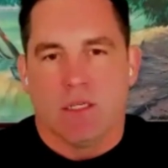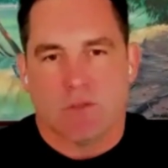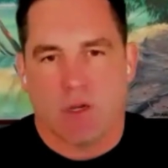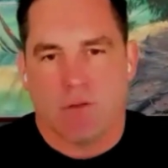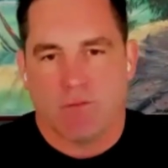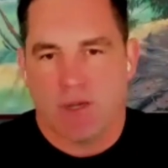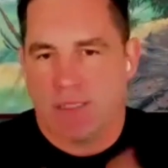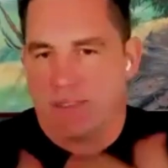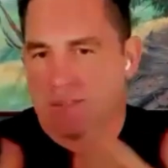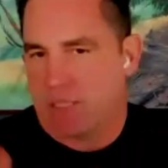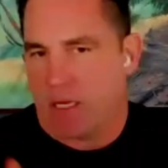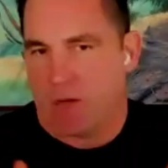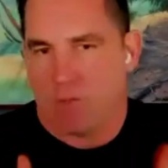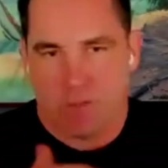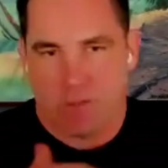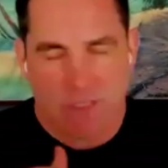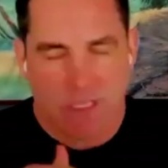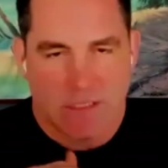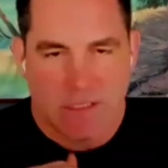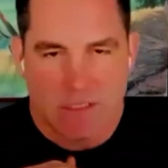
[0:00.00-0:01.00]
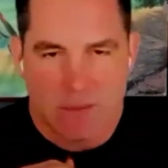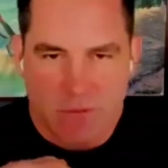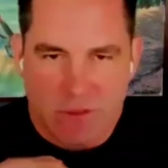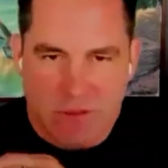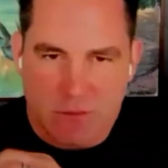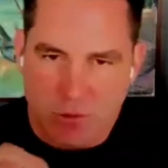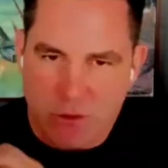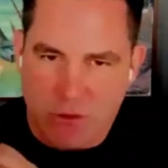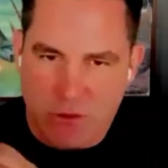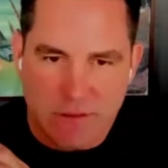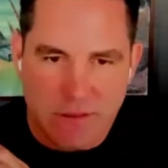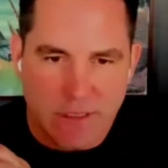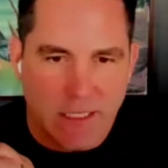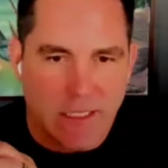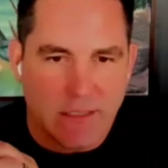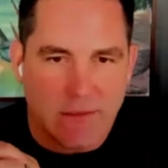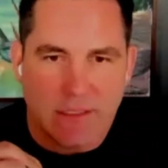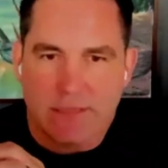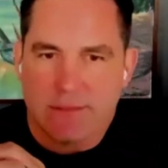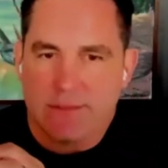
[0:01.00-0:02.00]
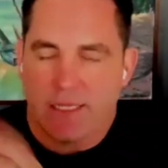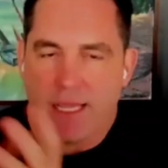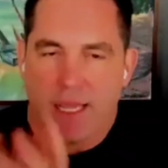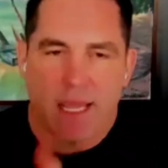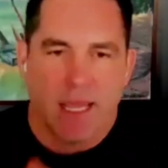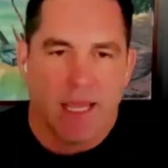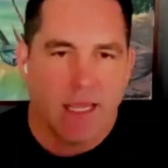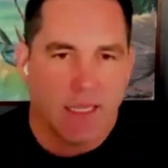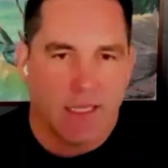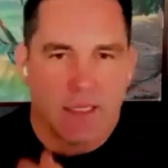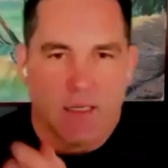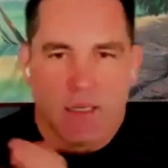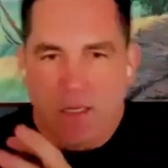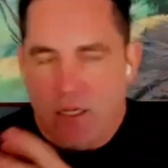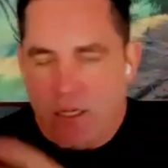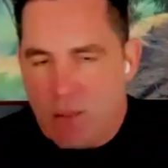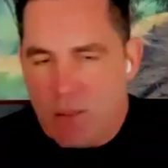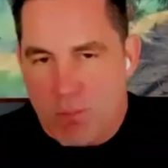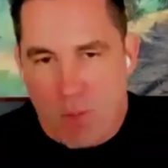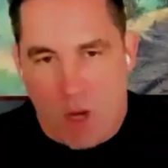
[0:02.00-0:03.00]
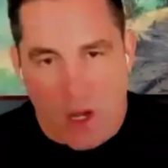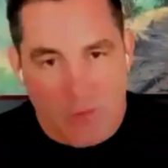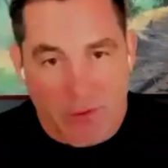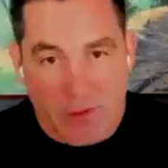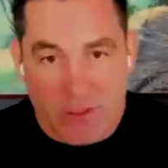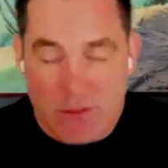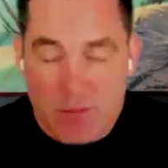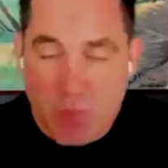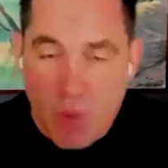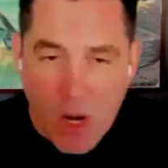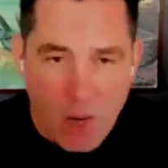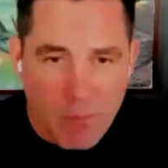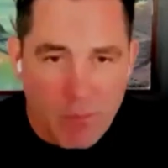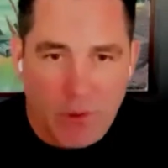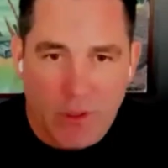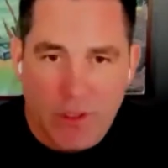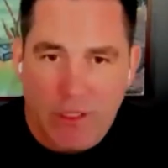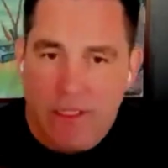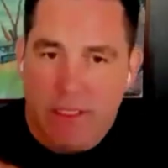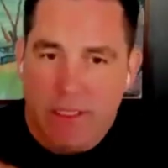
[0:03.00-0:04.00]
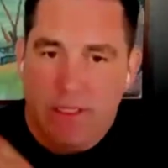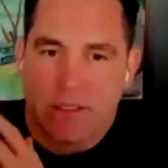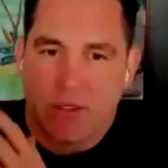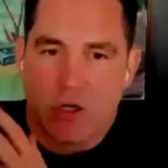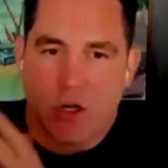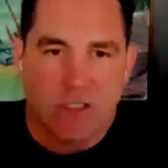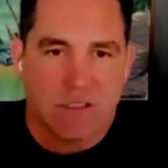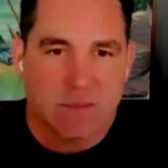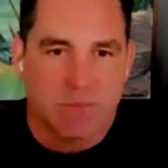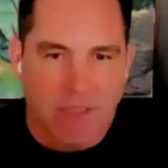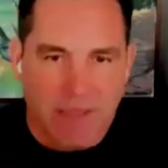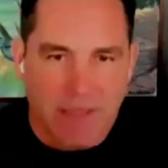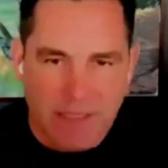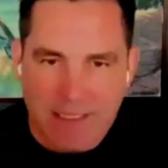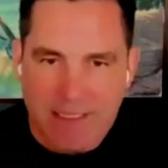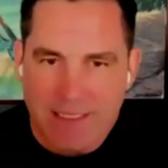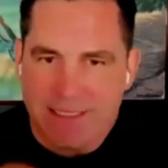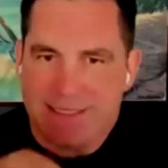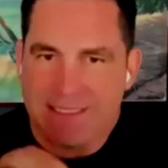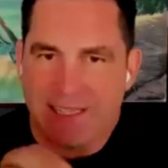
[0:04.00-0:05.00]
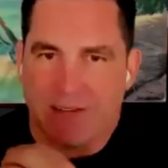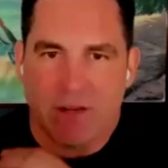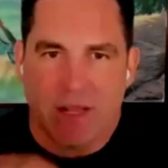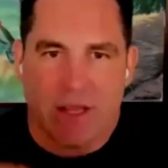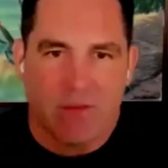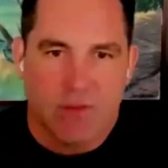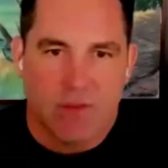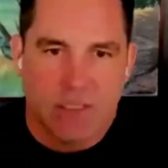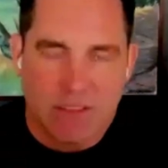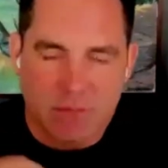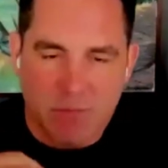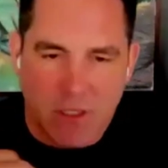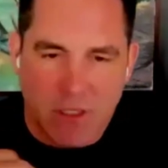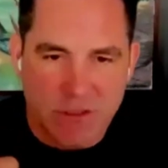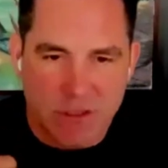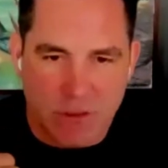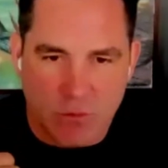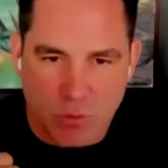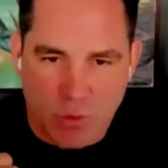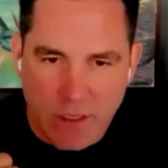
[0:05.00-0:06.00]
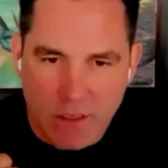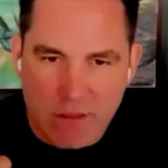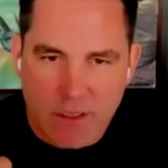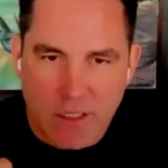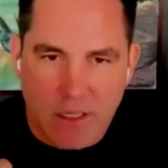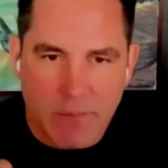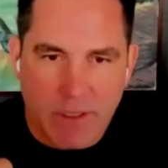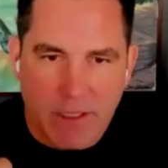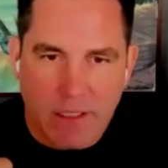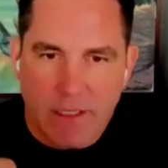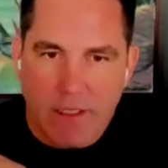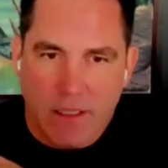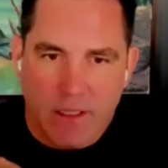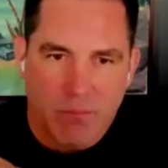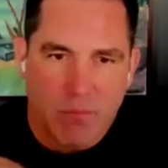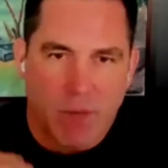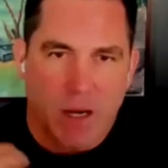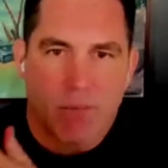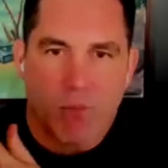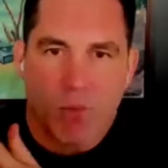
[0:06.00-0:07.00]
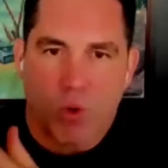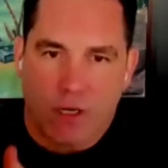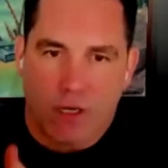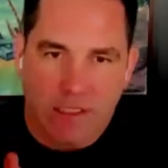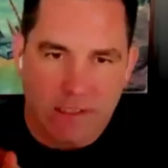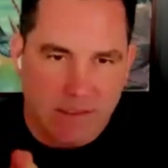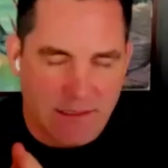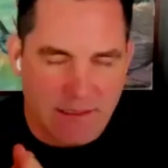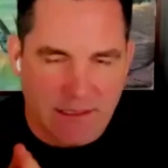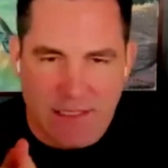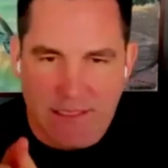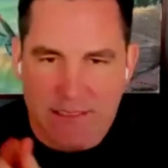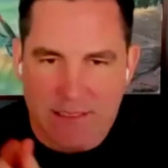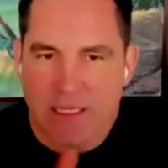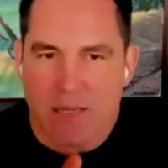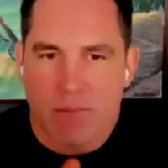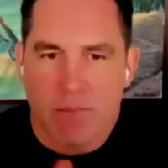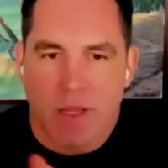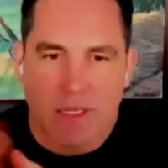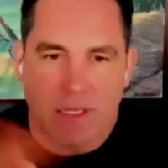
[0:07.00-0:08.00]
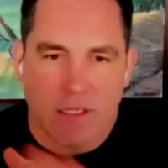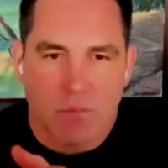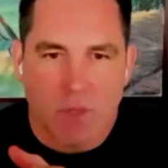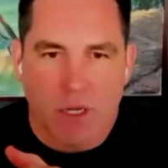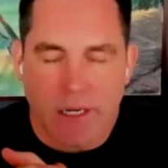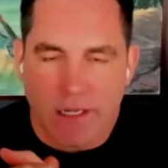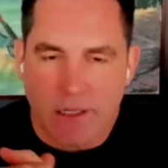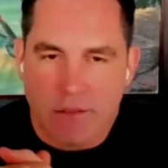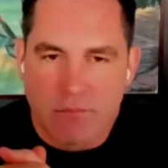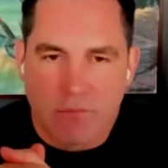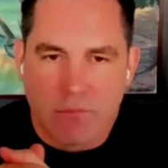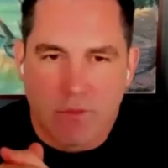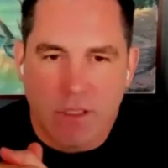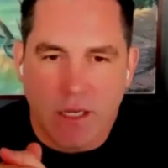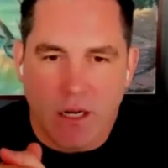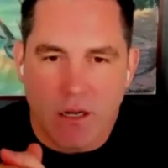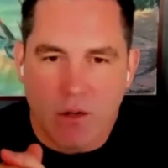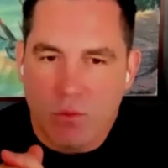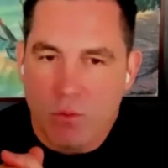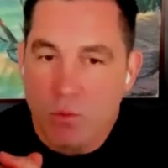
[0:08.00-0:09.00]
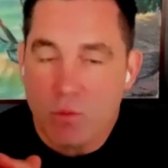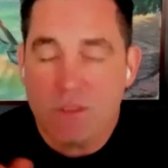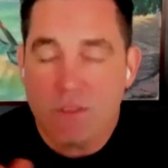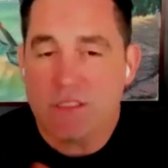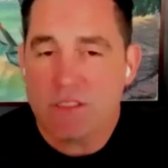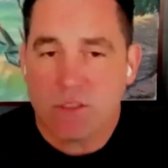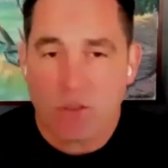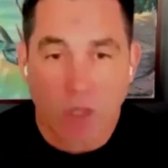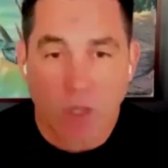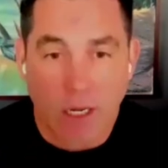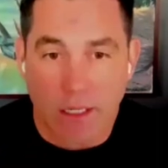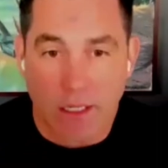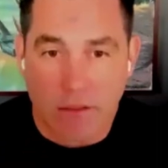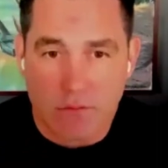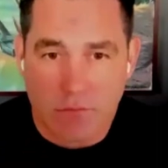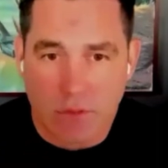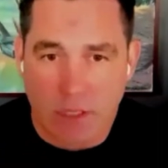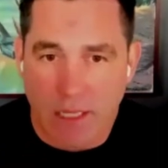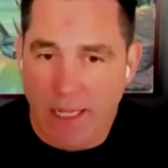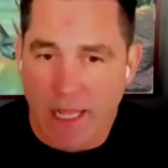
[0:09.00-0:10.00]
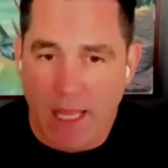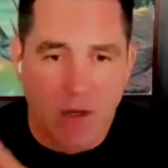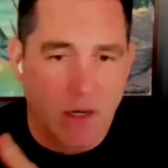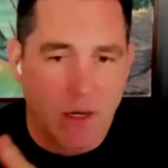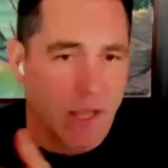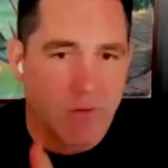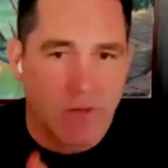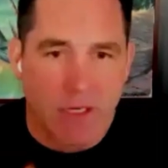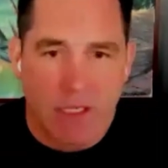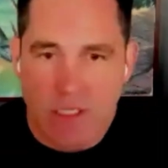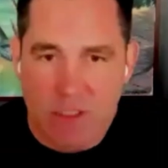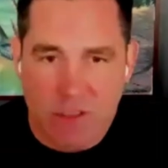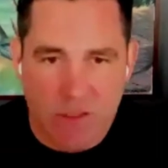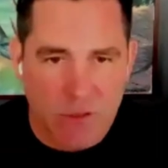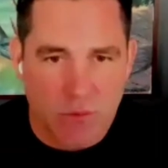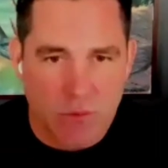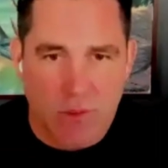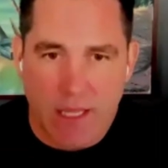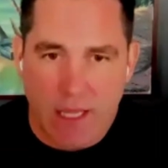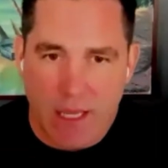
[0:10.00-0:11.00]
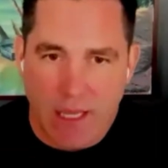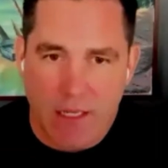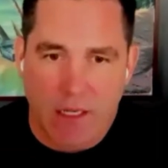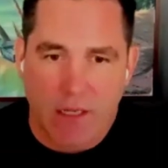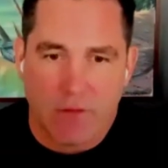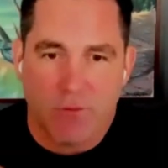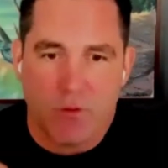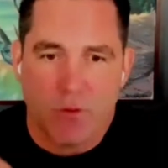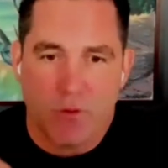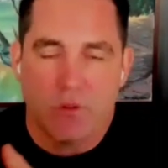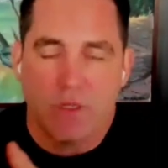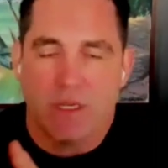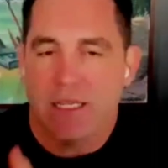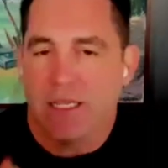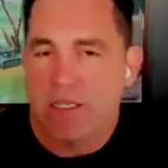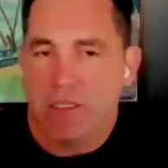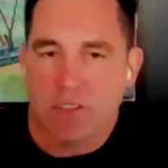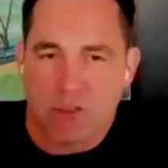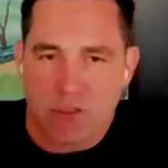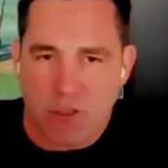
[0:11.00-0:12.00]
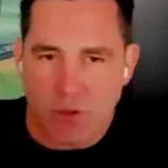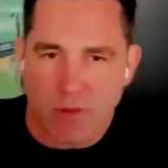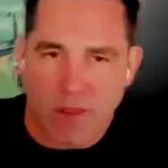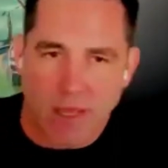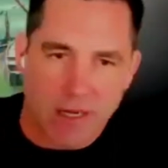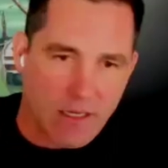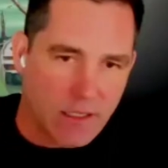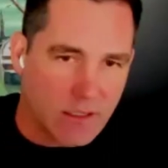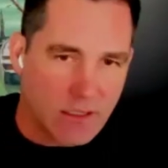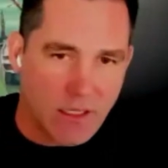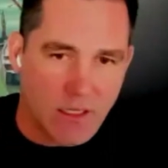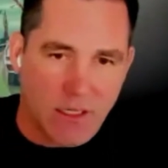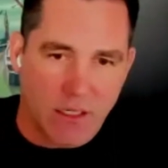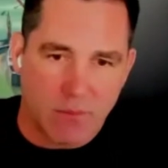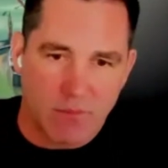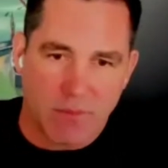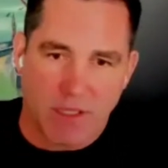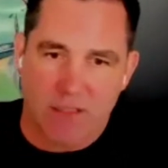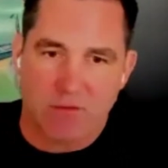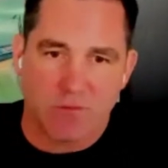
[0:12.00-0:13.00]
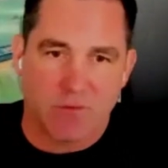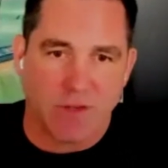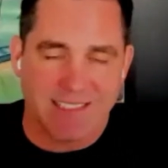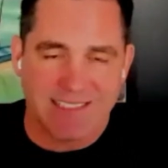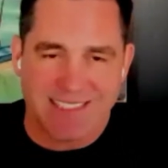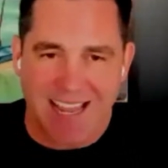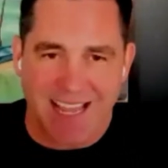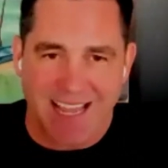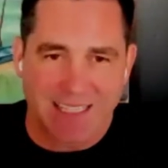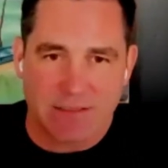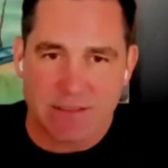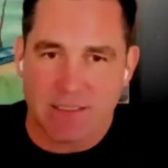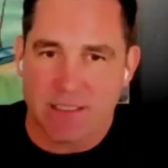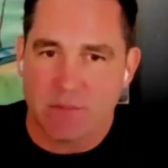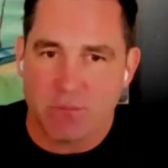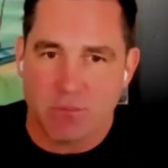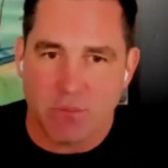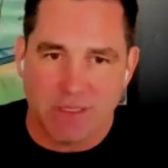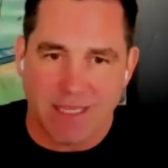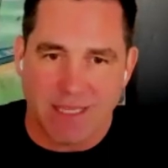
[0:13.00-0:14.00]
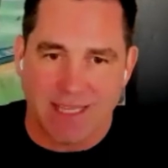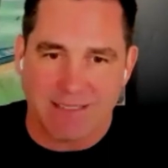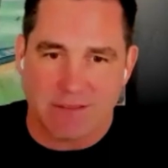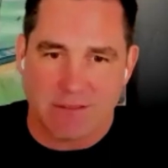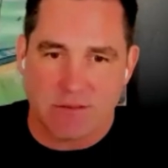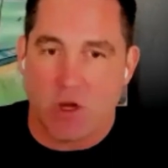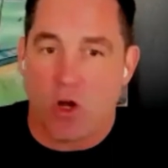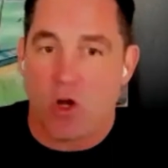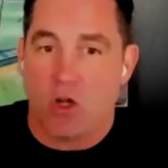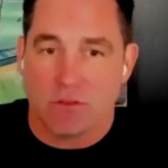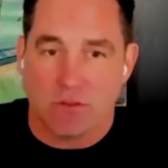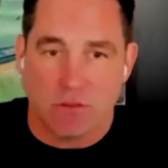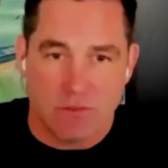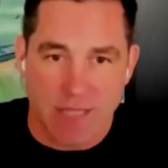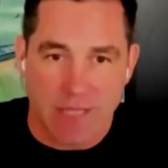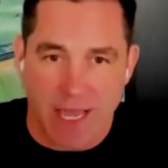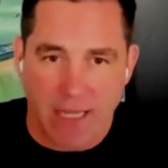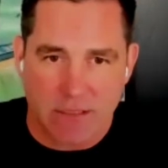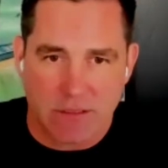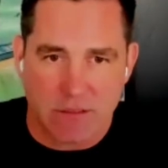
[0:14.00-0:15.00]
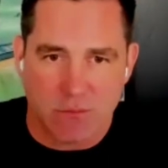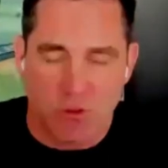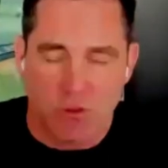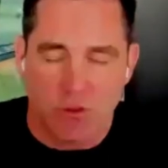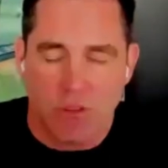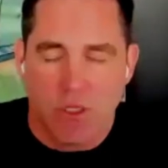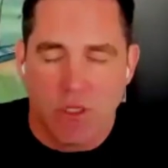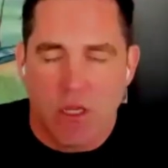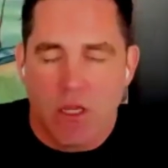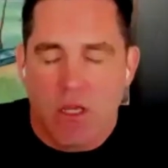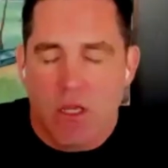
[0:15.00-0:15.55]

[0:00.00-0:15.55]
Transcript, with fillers: So I've had this conversation with some real estate. They say, "Hey, bought this property, cost me this. I've got this much in rent coming in. My mortgage is this. I'm making money." You know, which is great like I don't have any issue with that. If you need to show that income, that's fantastic, but that's also taxable.